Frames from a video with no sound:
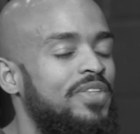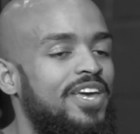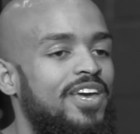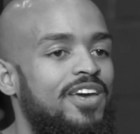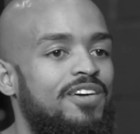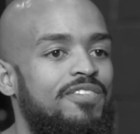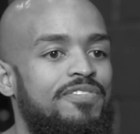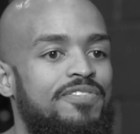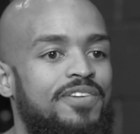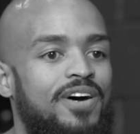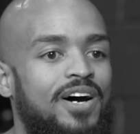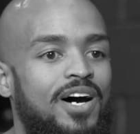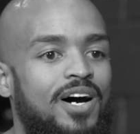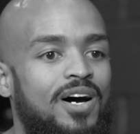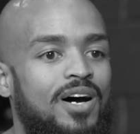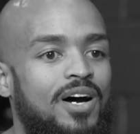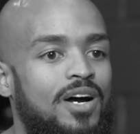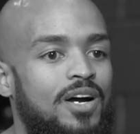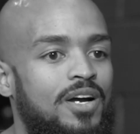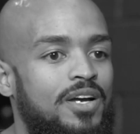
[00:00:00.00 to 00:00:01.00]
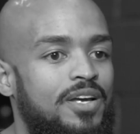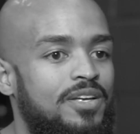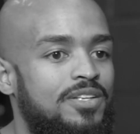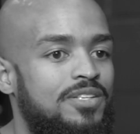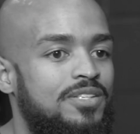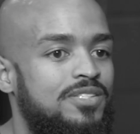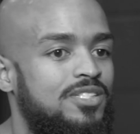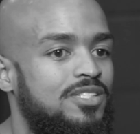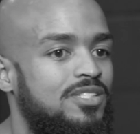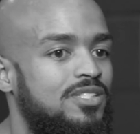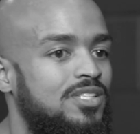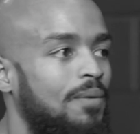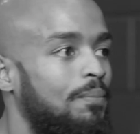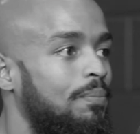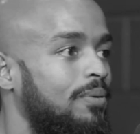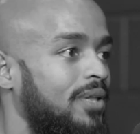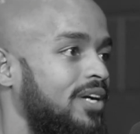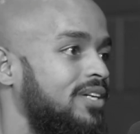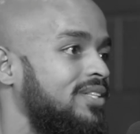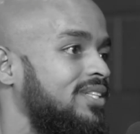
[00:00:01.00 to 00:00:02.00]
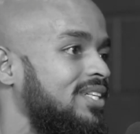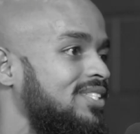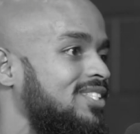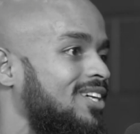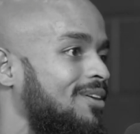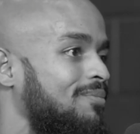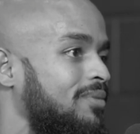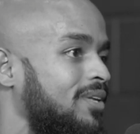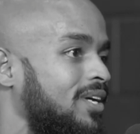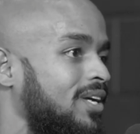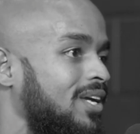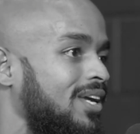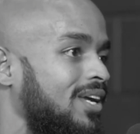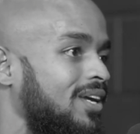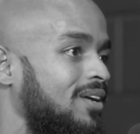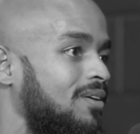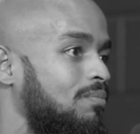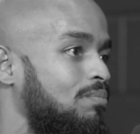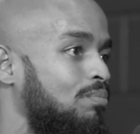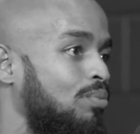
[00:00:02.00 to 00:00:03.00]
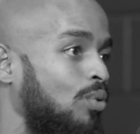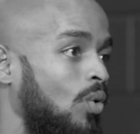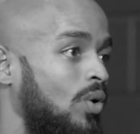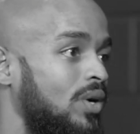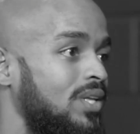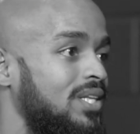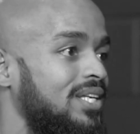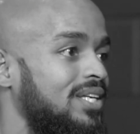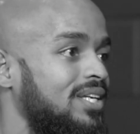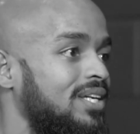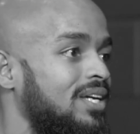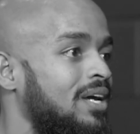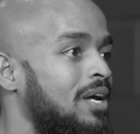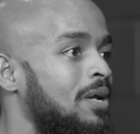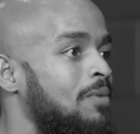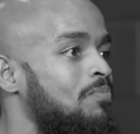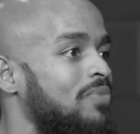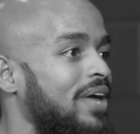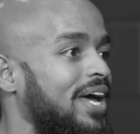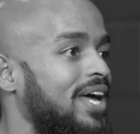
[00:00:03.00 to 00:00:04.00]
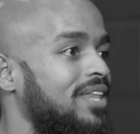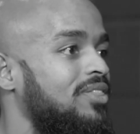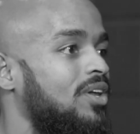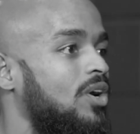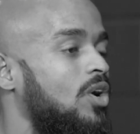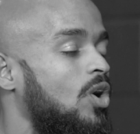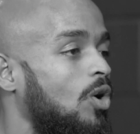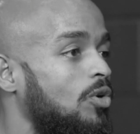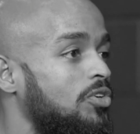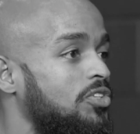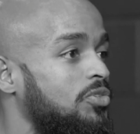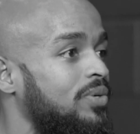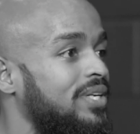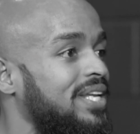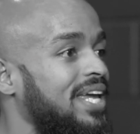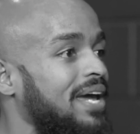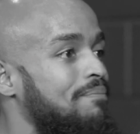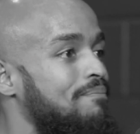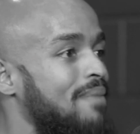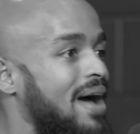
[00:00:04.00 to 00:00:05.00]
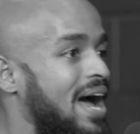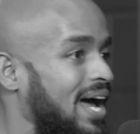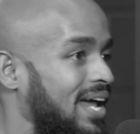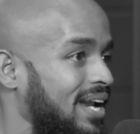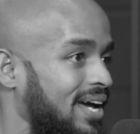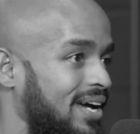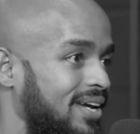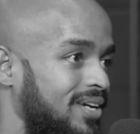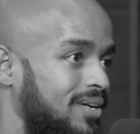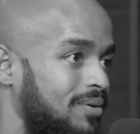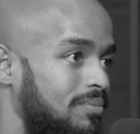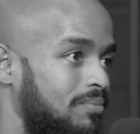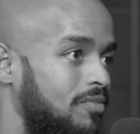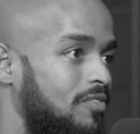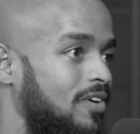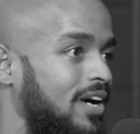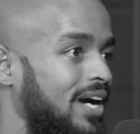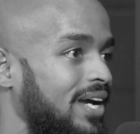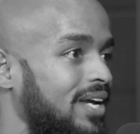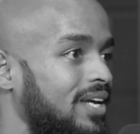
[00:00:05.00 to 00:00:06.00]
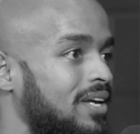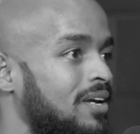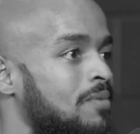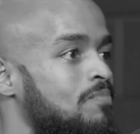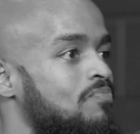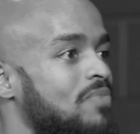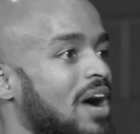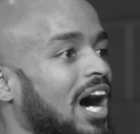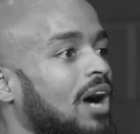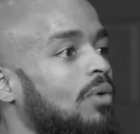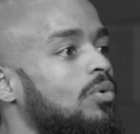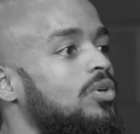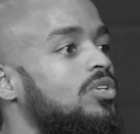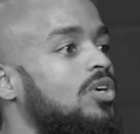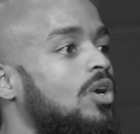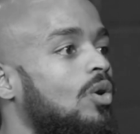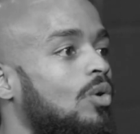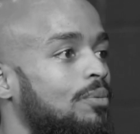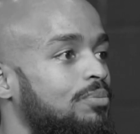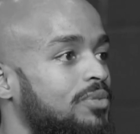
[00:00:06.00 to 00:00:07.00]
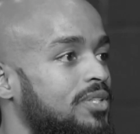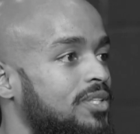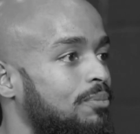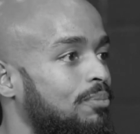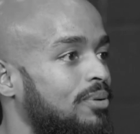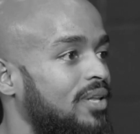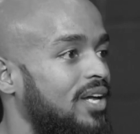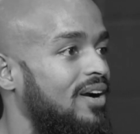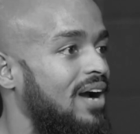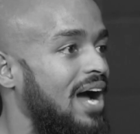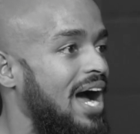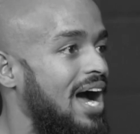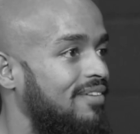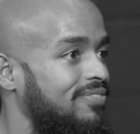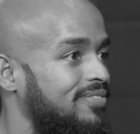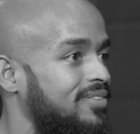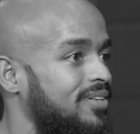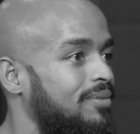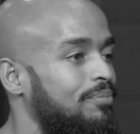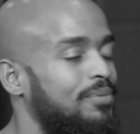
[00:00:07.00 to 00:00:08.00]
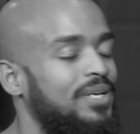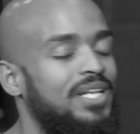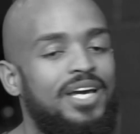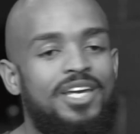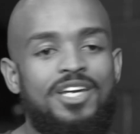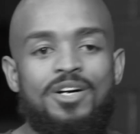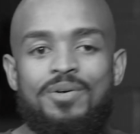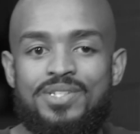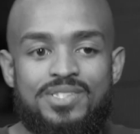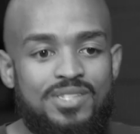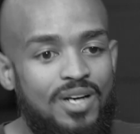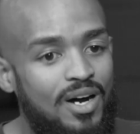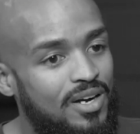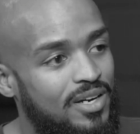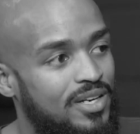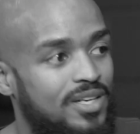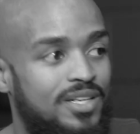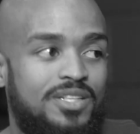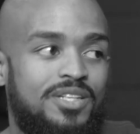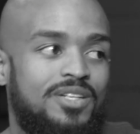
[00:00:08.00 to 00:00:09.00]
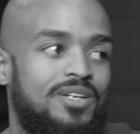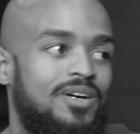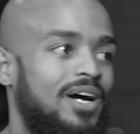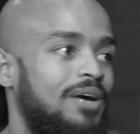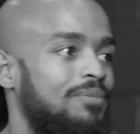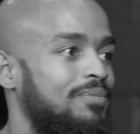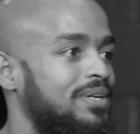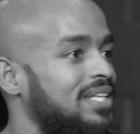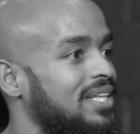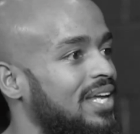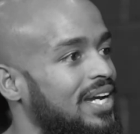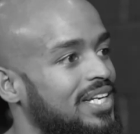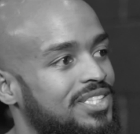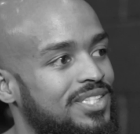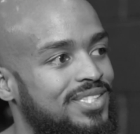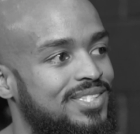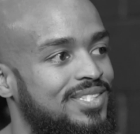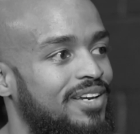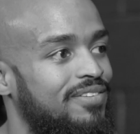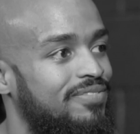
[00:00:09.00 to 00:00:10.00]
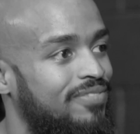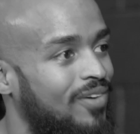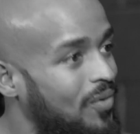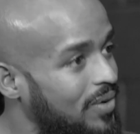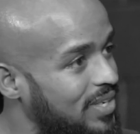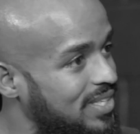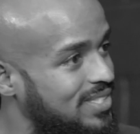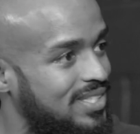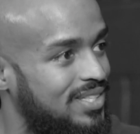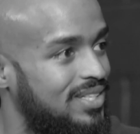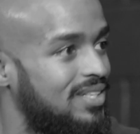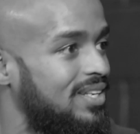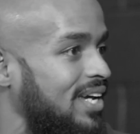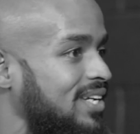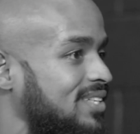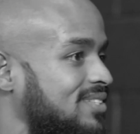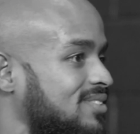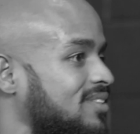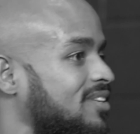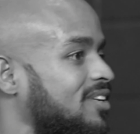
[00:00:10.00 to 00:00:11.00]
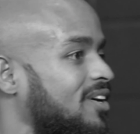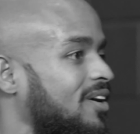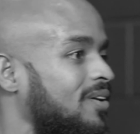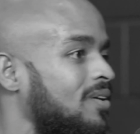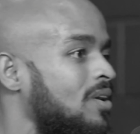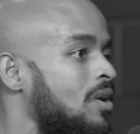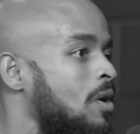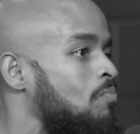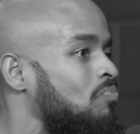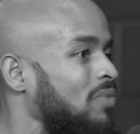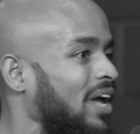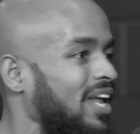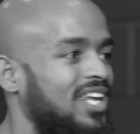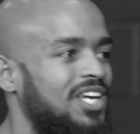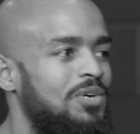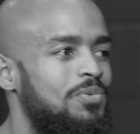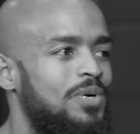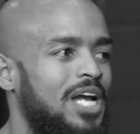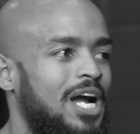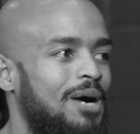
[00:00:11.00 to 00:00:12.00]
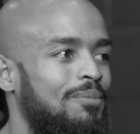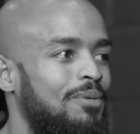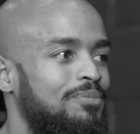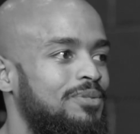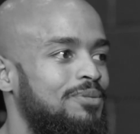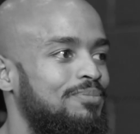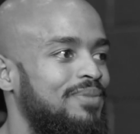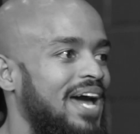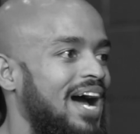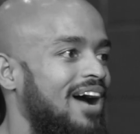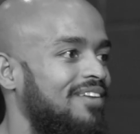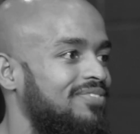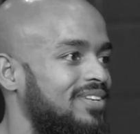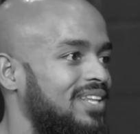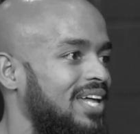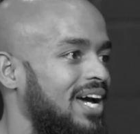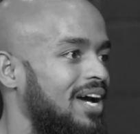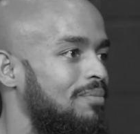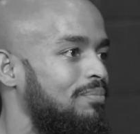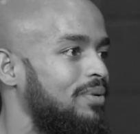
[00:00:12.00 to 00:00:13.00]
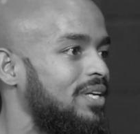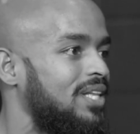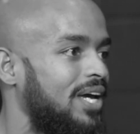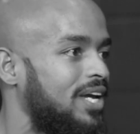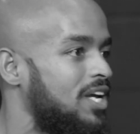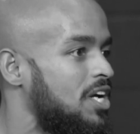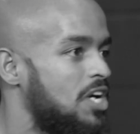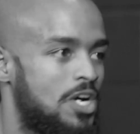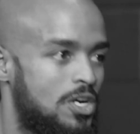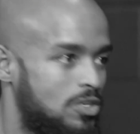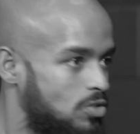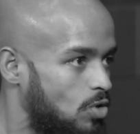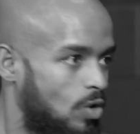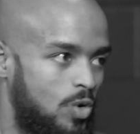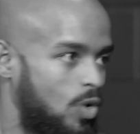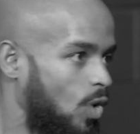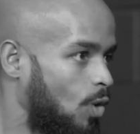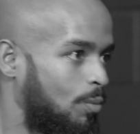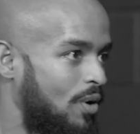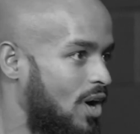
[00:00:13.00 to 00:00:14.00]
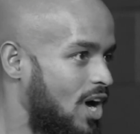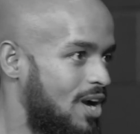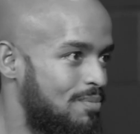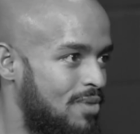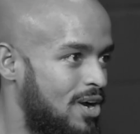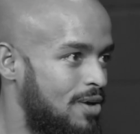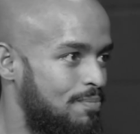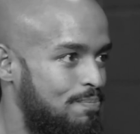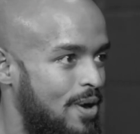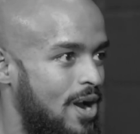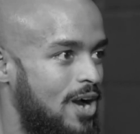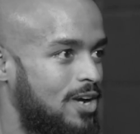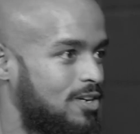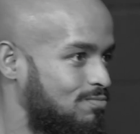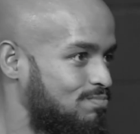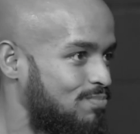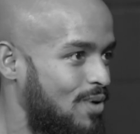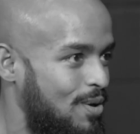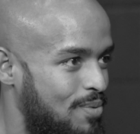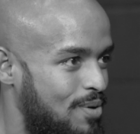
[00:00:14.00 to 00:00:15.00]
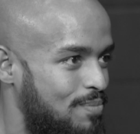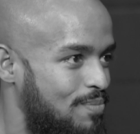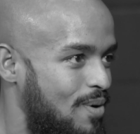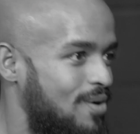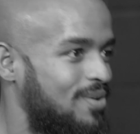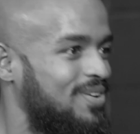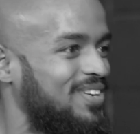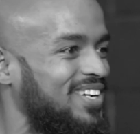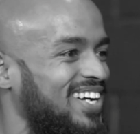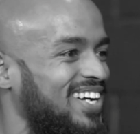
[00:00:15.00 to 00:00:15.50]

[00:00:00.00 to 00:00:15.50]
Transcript: if some player did something poorly and the coach would get mad at him, right? I would go up to the player after and be like, yo, it's all good. You know what I mean? Like, just stay focused and next, you know? And he would come up to me after that and be like, don't go behind my back. And blah, blah, blah.